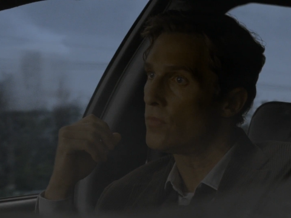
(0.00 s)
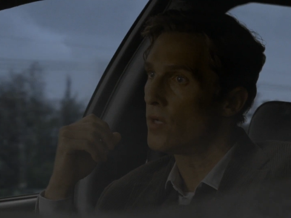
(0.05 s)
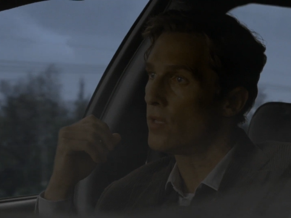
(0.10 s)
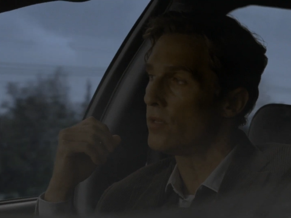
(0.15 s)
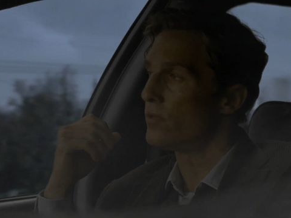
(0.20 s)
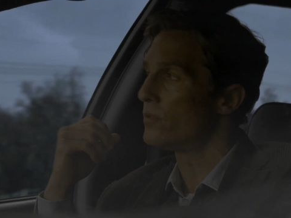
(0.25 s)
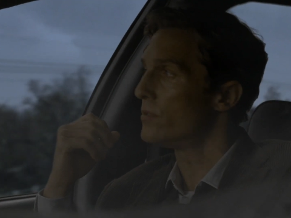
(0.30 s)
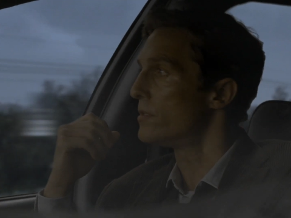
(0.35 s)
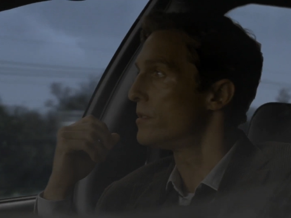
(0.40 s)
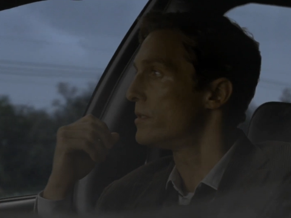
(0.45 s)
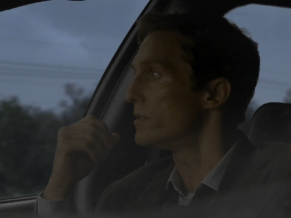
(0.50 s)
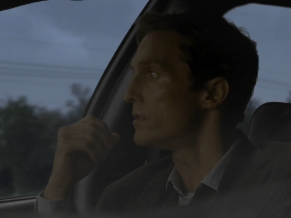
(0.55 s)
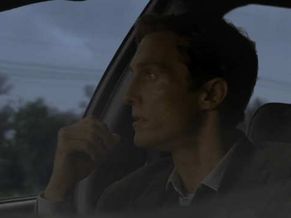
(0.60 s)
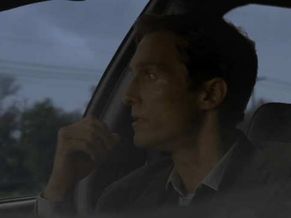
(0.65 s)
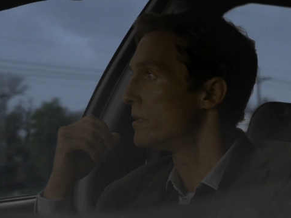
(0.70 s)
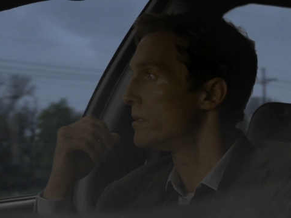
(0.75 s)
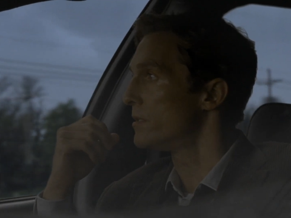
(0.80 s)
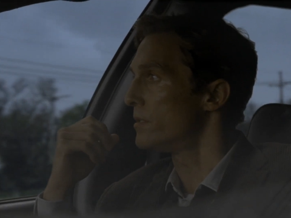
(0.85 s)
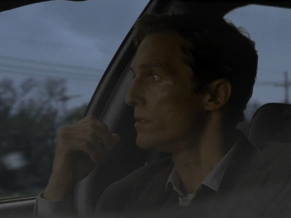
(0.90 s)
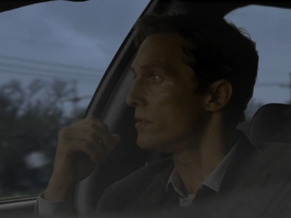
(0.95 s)
brothers and
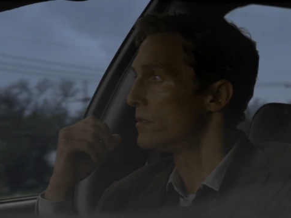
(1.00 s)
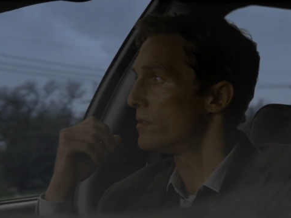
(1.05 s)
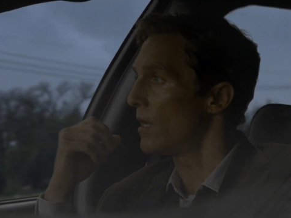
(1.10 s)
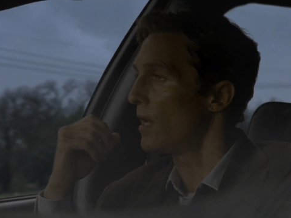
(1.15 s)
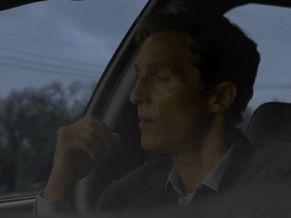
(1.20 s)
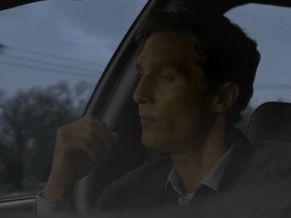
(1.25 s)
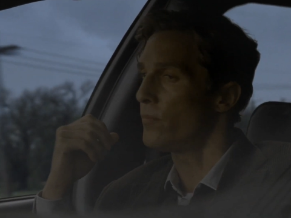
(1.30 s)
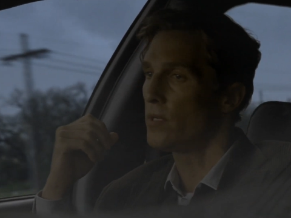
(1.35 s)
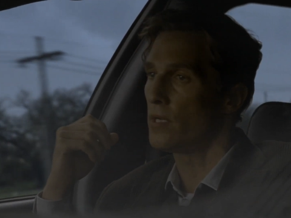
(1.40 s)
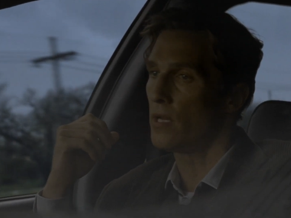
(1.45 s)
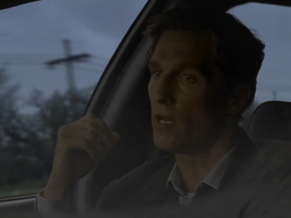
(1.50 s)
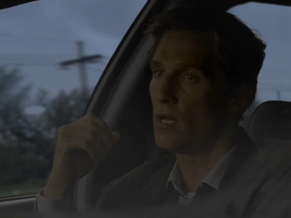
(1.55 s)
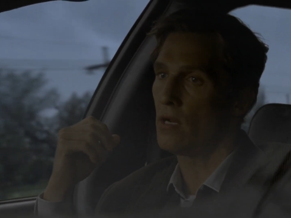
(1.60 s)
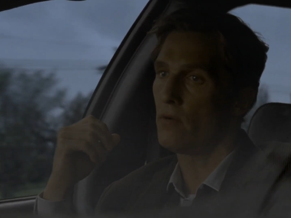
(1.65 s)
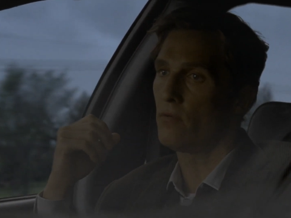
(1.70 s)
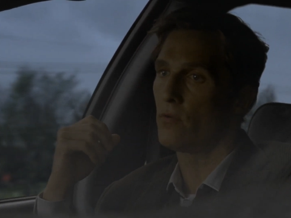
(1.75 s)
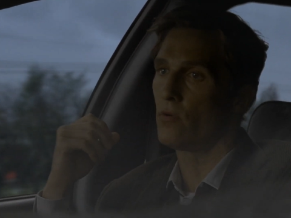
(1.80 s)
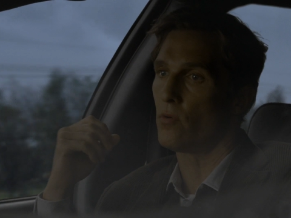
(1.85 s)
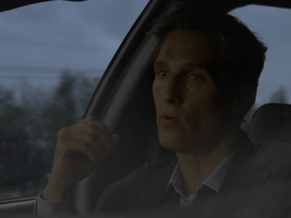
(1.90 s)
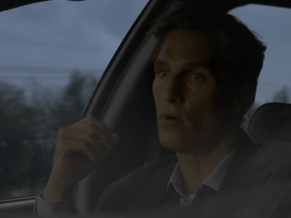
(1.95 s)
sisters opting
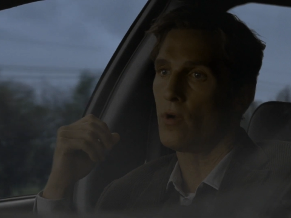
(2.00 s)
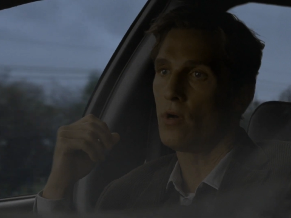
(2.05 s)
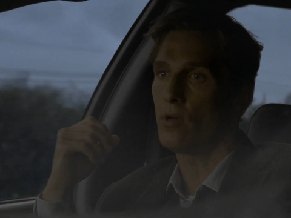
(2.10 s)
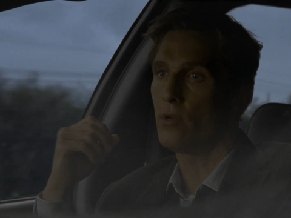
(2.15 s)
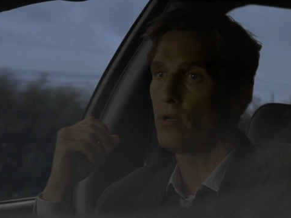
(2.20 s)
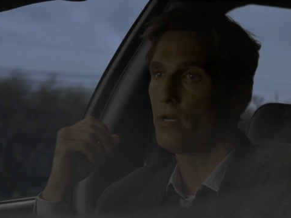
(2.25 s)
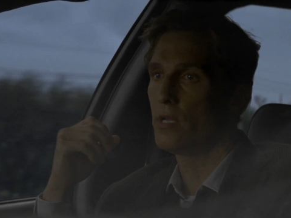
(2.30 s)
out of a raw